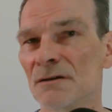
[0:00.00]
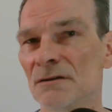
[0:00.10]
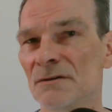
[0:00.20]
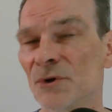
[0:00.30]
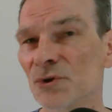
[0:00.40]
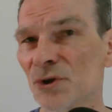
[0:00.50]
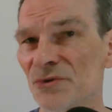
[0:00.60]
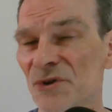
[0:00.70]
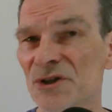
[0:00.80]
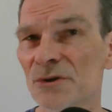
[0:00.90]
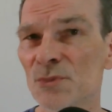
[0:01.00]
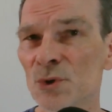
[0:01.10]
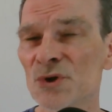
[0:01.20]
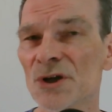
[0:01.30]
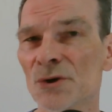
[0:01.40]
for non-fiction
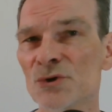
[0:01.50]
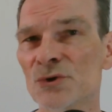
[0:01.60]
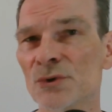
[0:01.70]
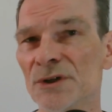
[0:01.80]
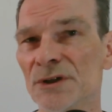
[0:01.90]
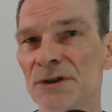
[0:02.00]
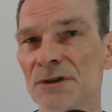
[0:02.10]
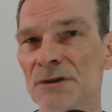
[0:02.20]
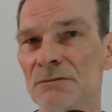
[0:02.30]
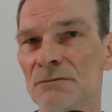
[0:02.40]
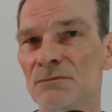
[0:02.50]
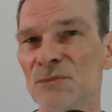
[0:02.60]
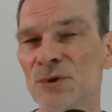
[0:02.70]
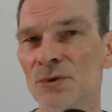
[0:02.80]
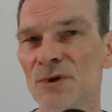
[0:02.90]
books, I usually
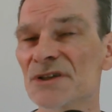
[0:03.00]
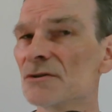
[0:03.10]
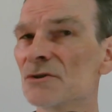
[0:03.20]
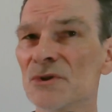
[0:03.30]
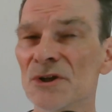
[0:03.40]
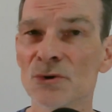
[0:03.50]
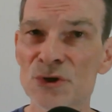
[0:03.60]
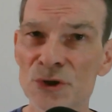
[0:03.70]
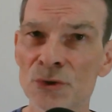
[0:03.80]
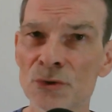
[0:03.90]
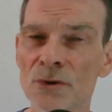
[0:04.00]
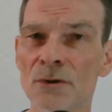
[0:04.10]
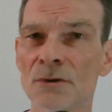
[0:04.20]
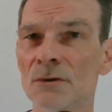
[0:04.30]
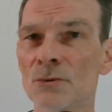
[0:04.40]
listen to the audio
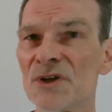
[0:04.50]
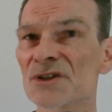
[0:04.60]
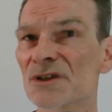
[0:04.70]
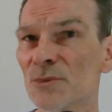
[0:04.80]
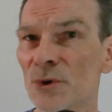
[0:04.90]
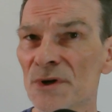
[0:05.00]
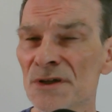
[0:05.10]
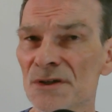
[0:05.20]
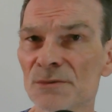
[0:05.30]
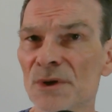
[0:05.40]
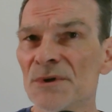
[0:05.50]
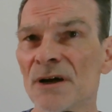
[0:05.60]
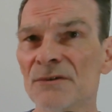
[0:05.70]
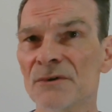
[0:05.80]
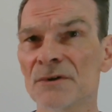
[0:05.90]
or read summaries or maybe
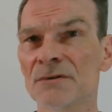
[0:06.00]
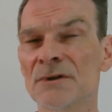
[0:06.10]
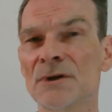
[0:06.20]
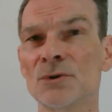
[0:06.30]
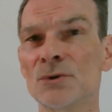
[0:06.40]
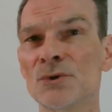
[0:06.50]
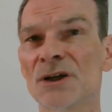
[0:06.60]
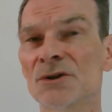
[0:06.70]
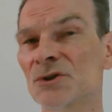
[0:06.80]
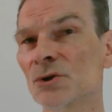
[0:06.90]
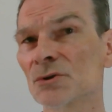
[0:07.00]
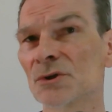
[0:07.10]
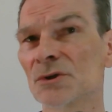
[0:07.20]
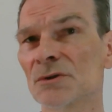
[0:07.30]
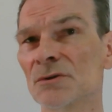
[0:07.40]
have a look at short
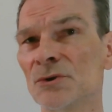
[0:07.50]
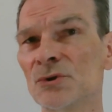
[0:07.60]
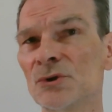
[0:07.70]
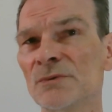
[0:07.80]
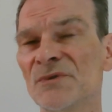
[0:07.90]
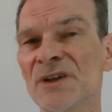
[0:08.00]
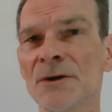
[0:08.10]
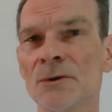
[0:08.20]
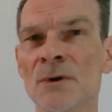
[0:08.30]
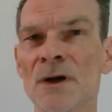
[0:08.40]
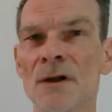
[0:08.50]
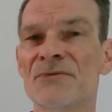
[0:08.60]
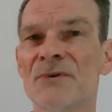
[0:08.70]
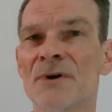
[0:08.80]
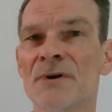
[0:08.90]
YouTube video.
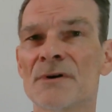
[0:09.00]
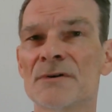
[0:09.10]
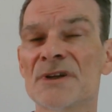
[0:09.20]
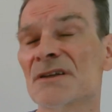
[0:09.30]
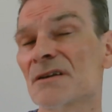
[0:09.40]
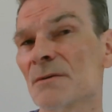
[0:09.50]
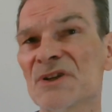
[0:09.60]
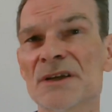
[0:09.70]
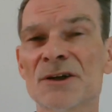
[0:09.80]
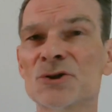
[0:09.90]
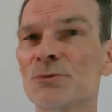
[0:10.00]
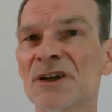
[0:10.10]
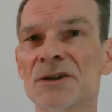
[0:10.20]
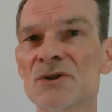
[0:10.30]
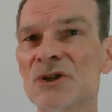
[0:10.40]
This is something that you
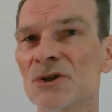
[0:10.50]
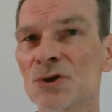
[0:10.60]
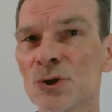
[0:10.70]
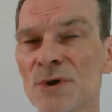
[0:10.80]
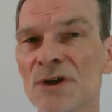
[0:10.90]
might consider doing